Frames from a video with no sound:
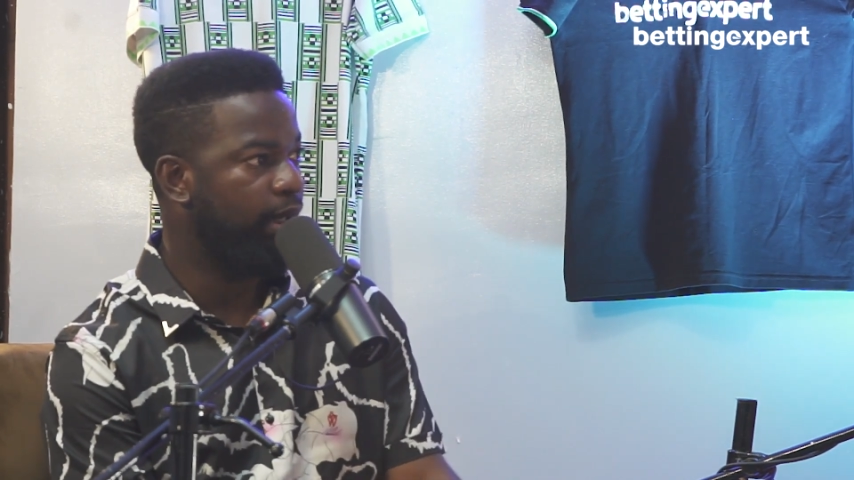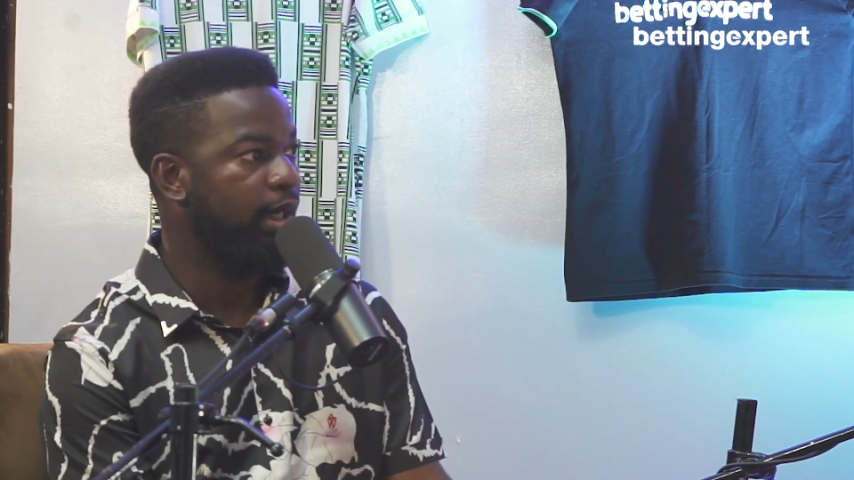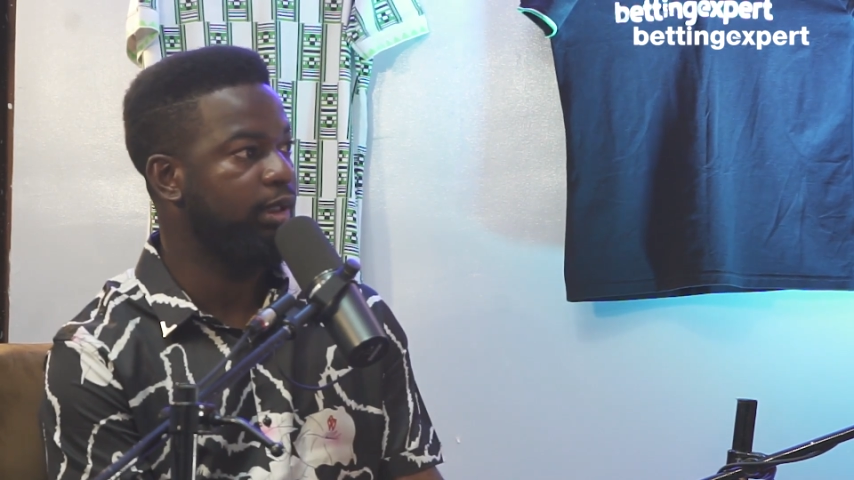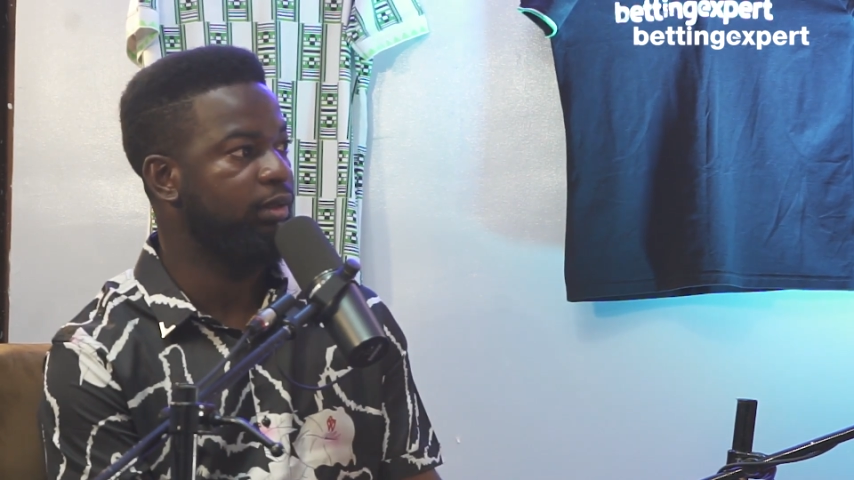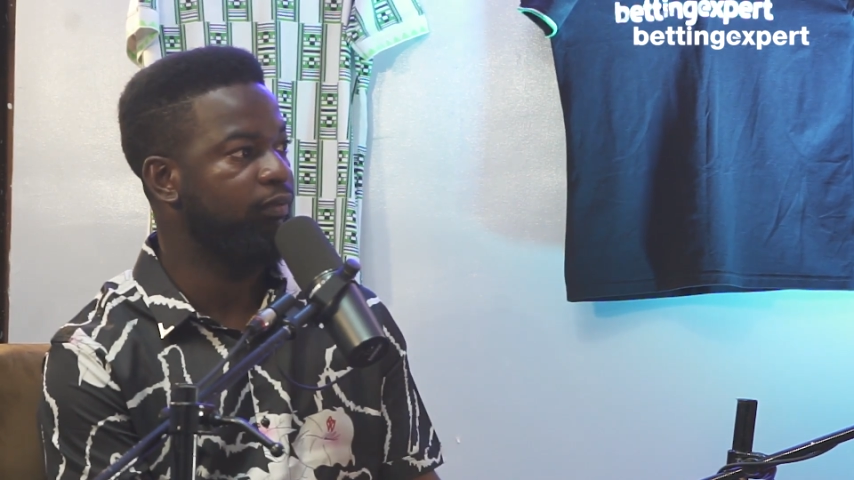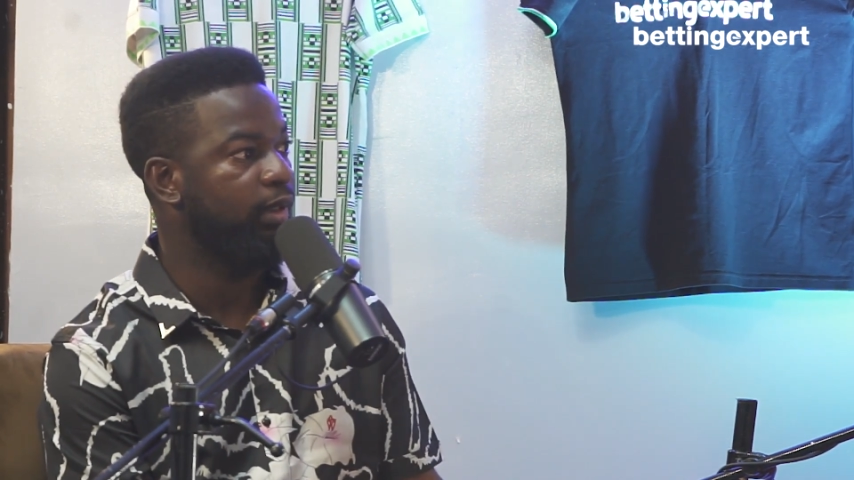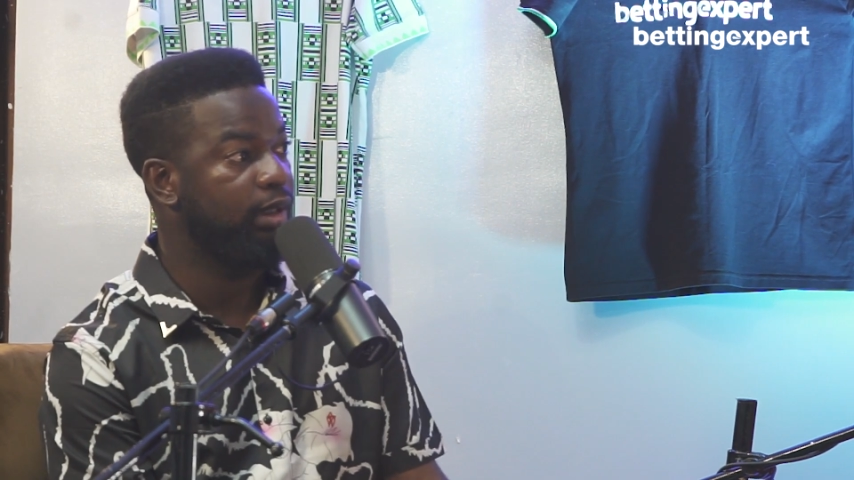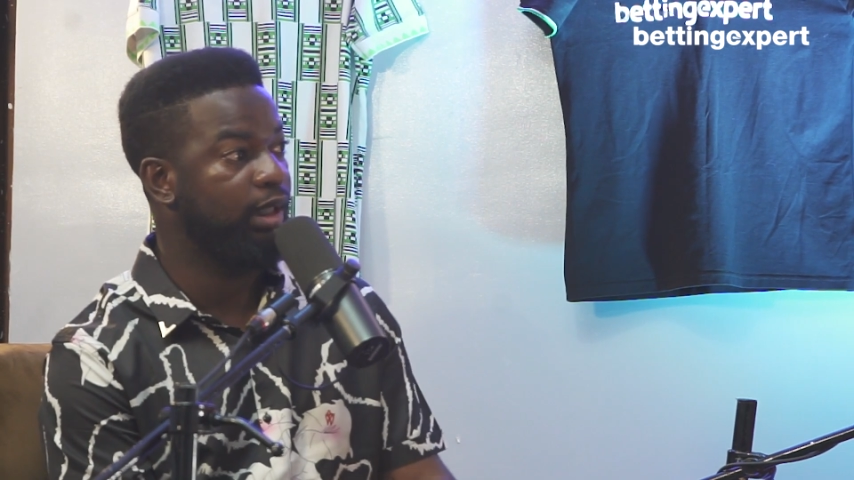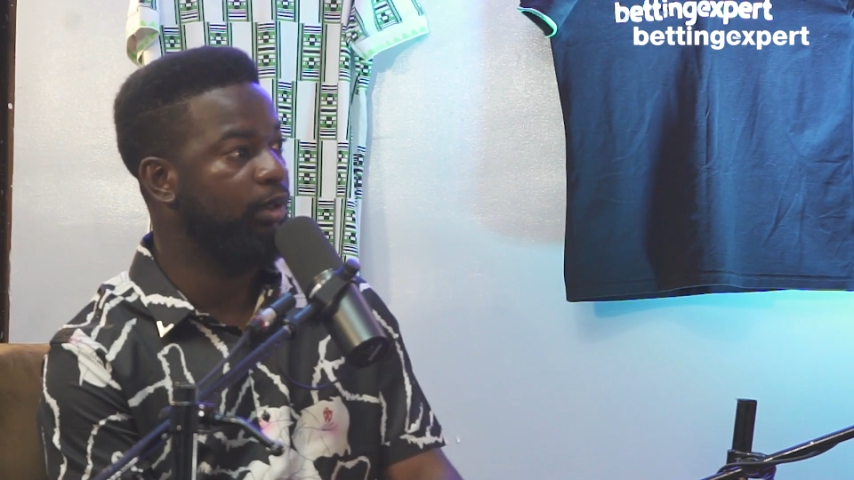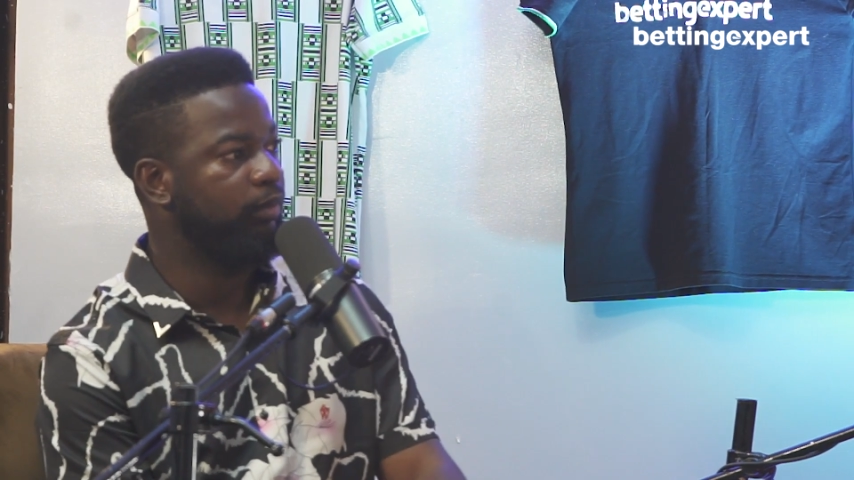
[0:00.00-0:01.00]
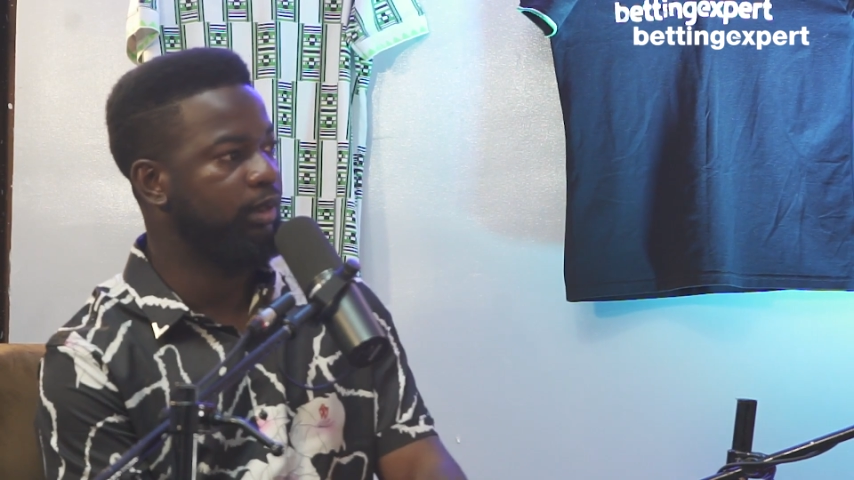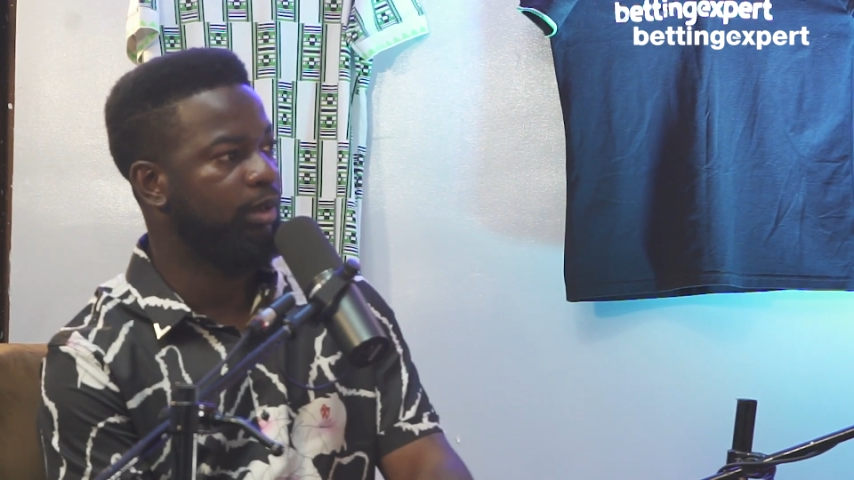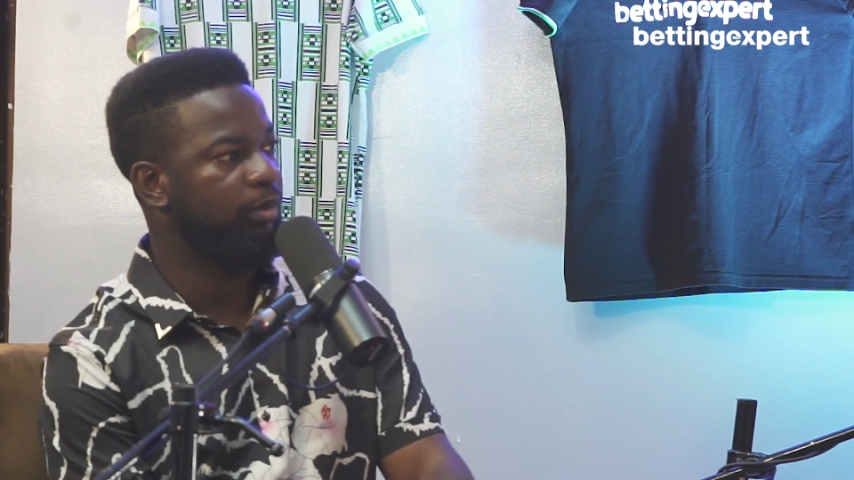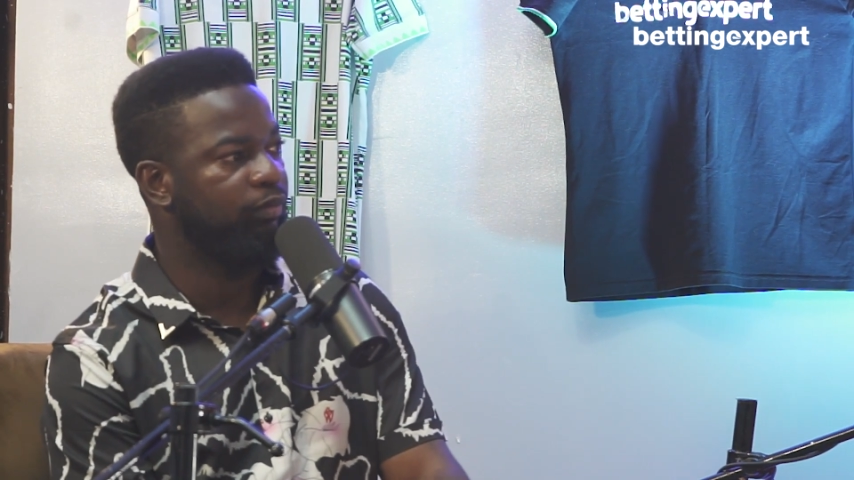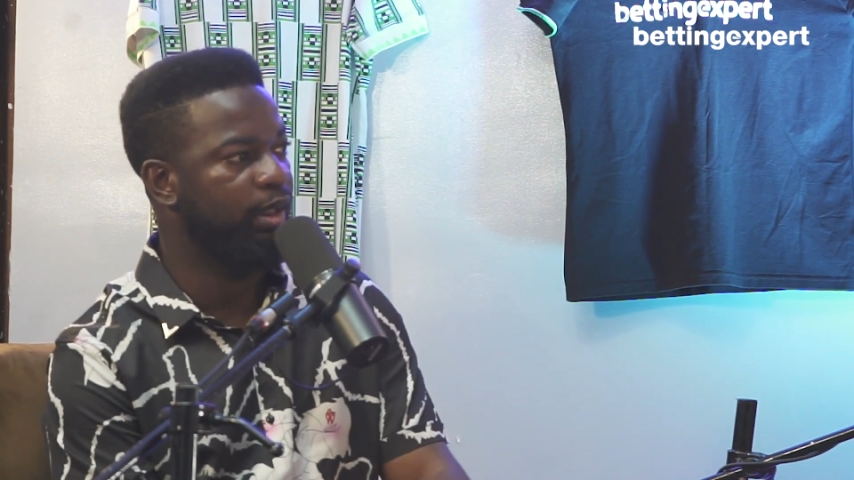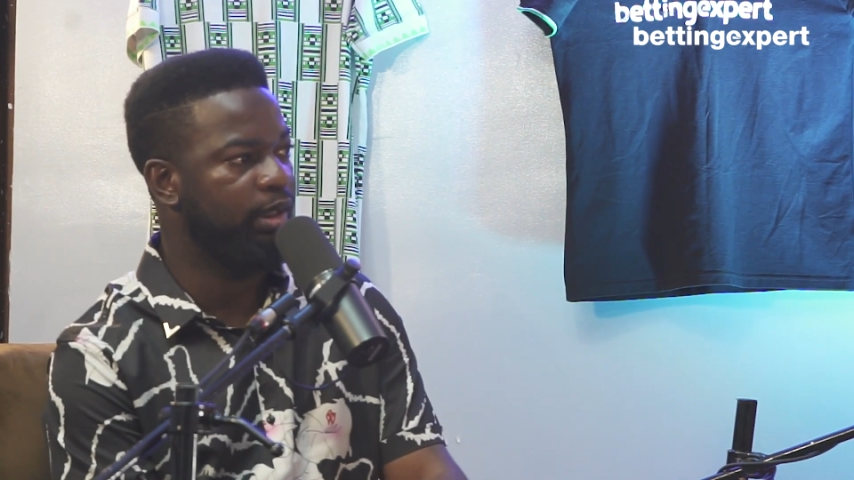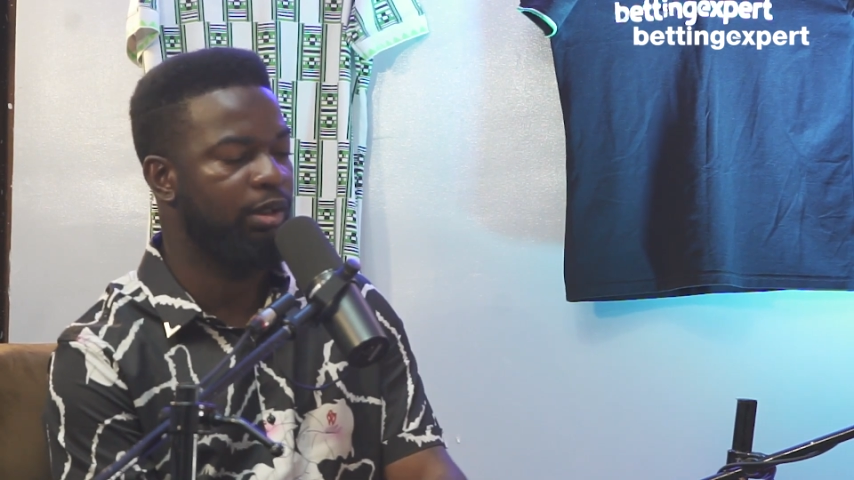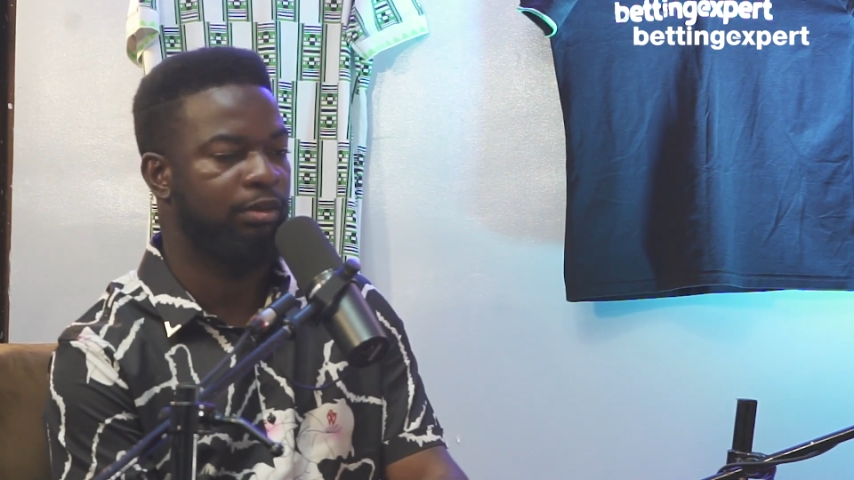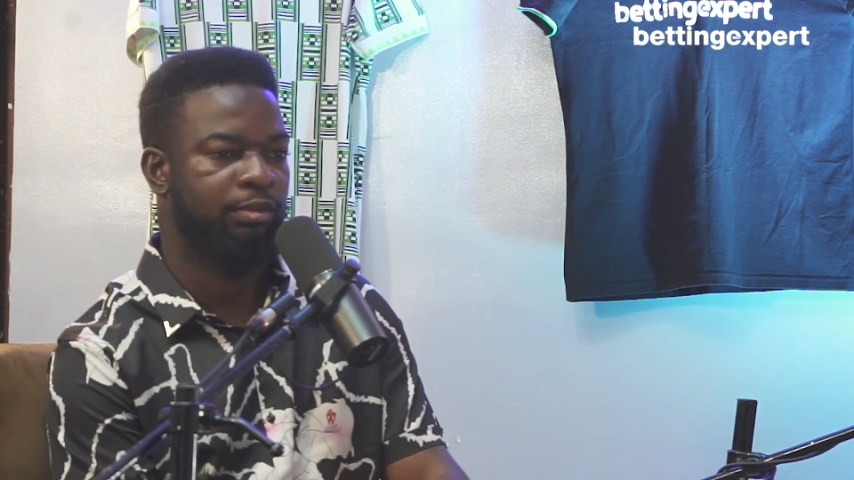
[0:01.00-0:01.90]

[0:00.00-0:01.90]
and the first leg of the semi-final,